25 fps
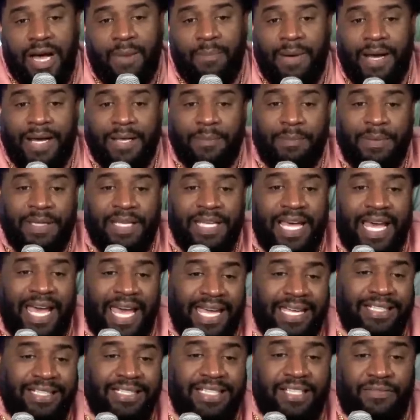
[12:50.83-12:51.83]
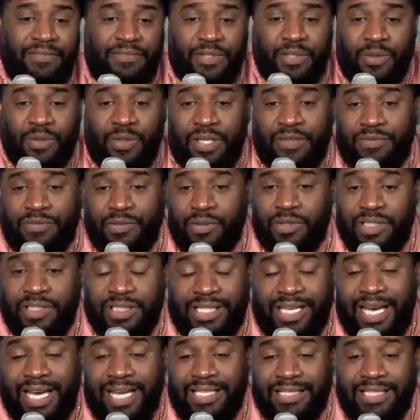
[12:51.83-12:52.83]
I might be hating if you if you
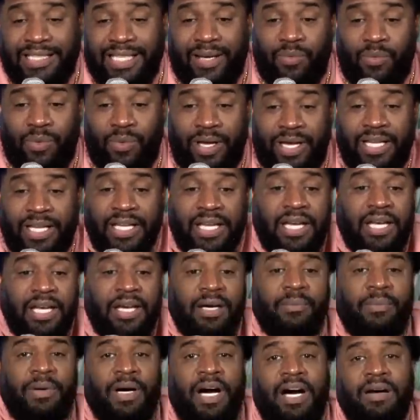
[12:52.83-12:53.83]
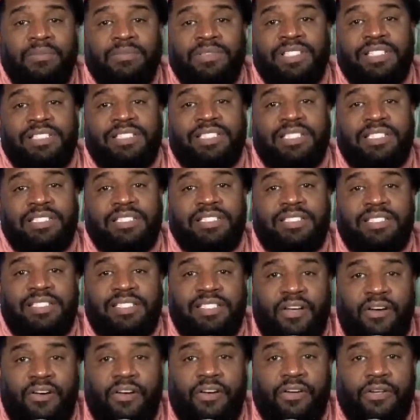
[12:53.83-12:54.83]
look at it that way, but I'm just
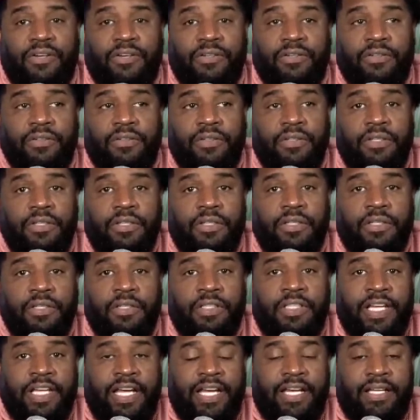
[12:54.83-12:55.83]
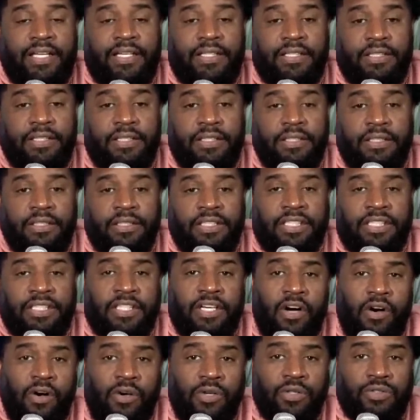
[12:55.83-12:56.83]
concerned that
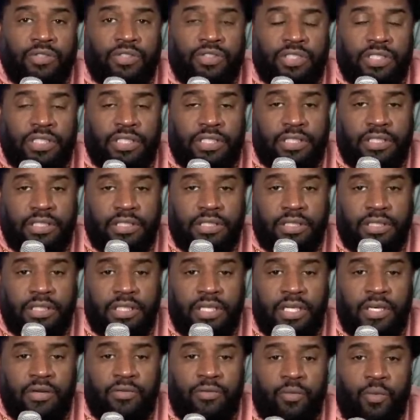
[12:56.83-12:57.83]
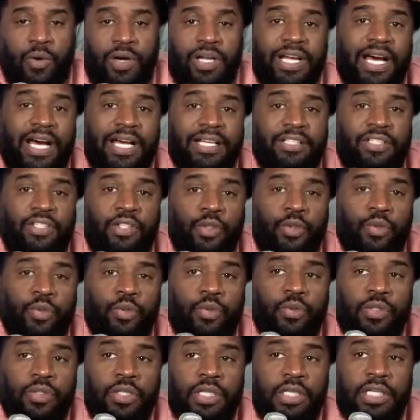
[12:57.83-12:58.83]
the culture of what I
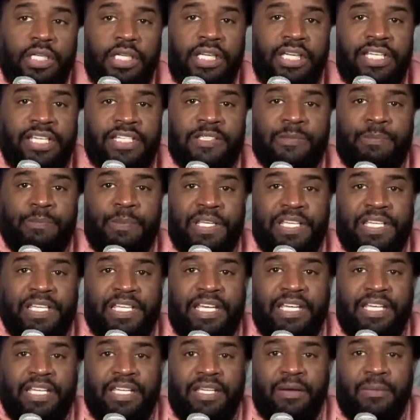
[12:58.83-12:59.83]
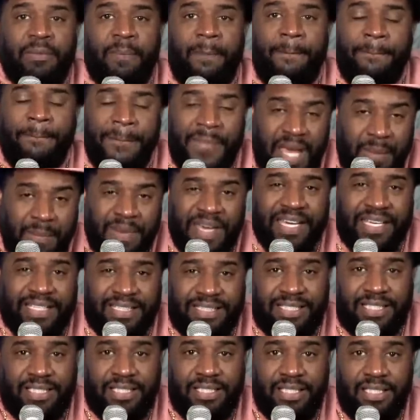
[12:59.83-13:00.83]
do is being
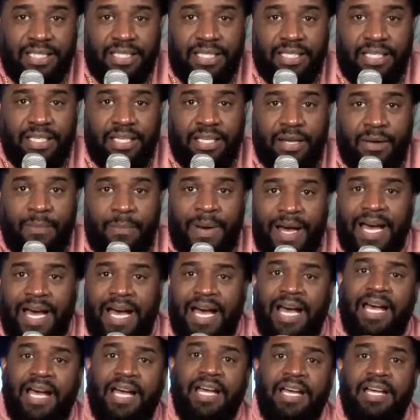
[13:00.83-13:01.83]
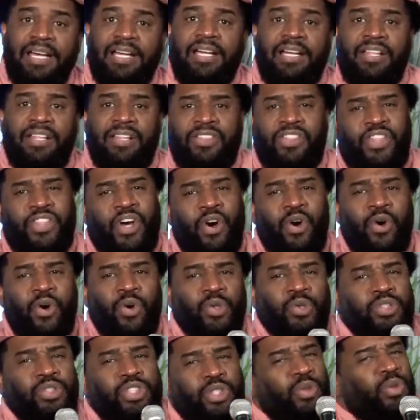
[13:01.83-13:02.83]
mimicked by
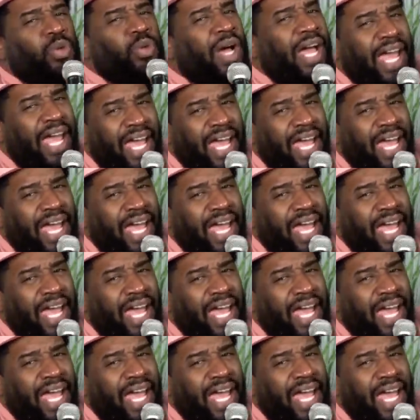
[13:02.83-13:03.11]
those